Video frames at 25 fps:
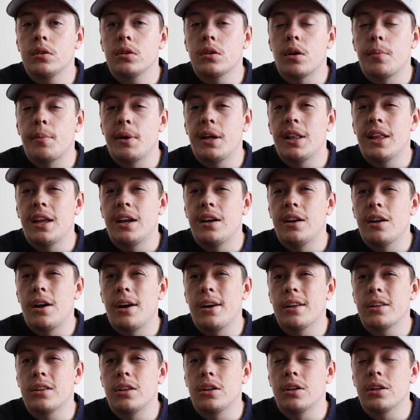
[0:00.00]
got my like
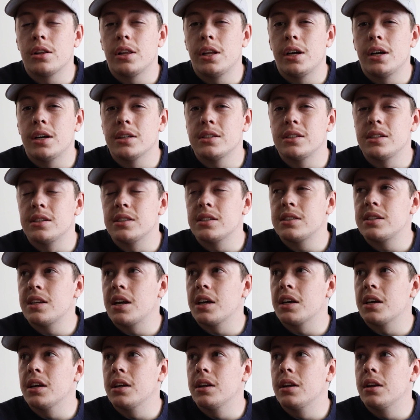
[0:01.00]
9 o'clock class in a
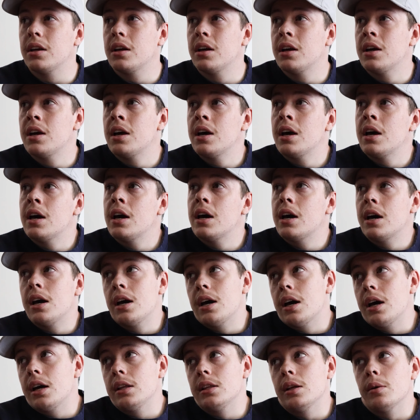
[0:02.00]
second,
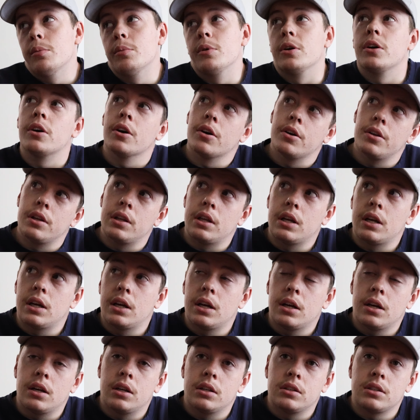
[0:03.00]
and then we'll go
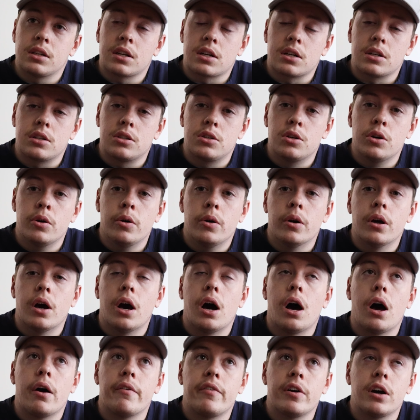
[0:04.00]
there. It's like a
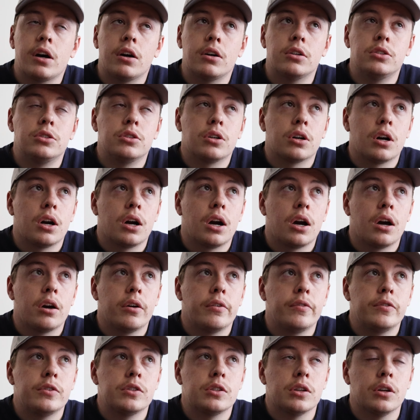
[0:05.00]
2.5 hour
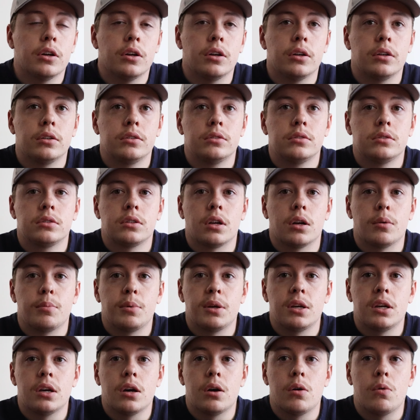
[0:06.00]
drive, so it's gonna
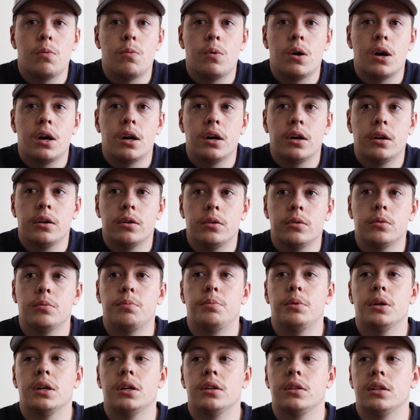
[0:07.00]
be a while,
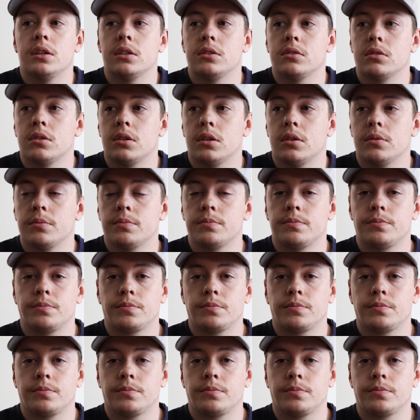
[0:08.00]
but that's right.